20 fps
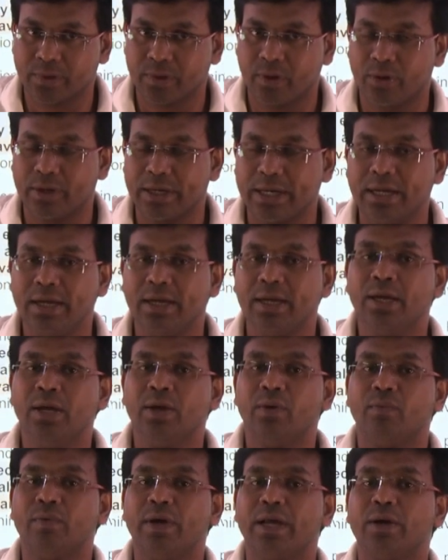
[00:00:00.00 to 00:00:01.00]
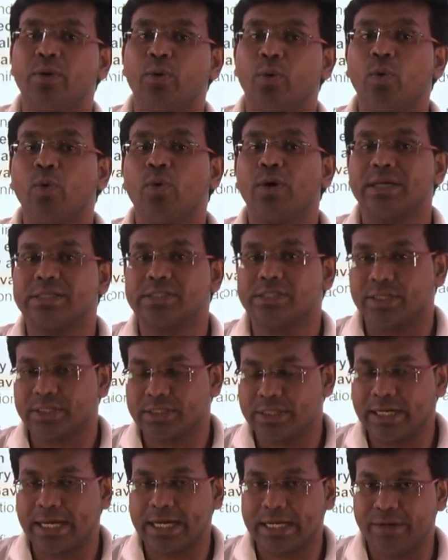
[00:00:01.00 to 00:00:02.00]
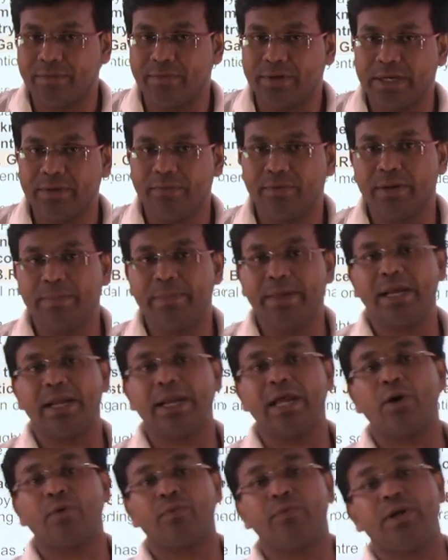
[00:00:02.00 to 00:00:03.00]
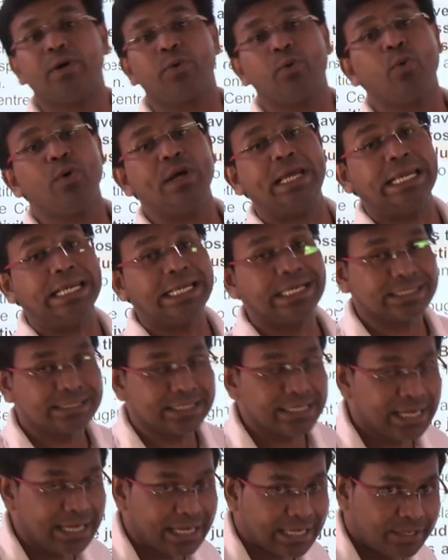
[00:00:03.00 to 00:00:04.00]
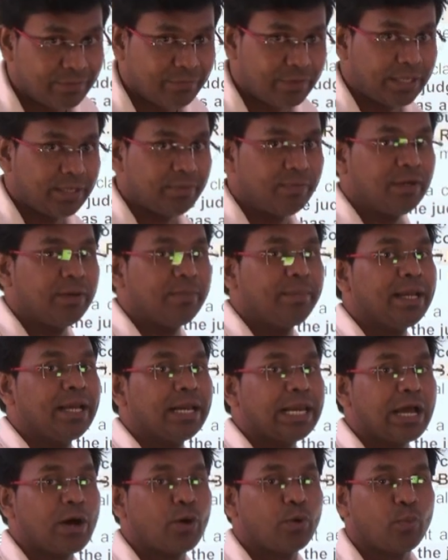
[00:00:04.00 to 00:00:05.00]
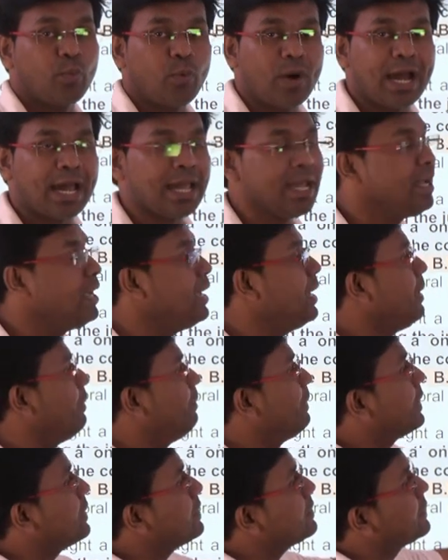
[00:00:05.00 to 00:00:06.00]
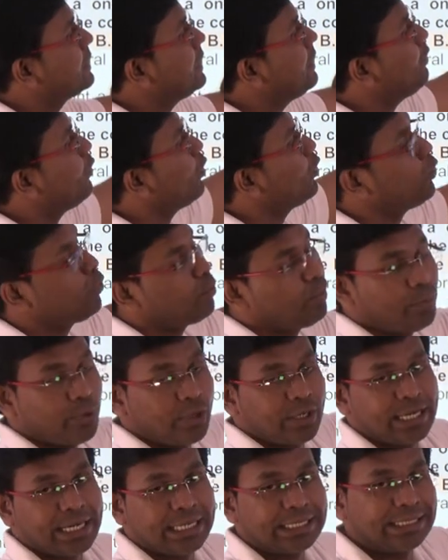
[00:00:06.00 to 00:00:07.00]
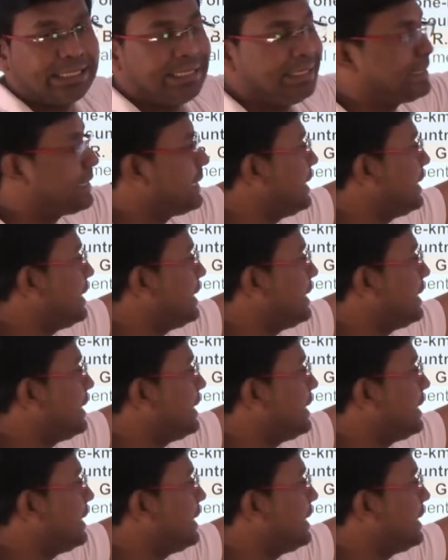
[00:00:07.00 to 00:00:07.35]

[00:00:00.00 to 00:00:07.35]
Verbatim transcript: okay, where no construction activity will be allowed, where no industrial activity will be allowed. Why? Because they want to protect these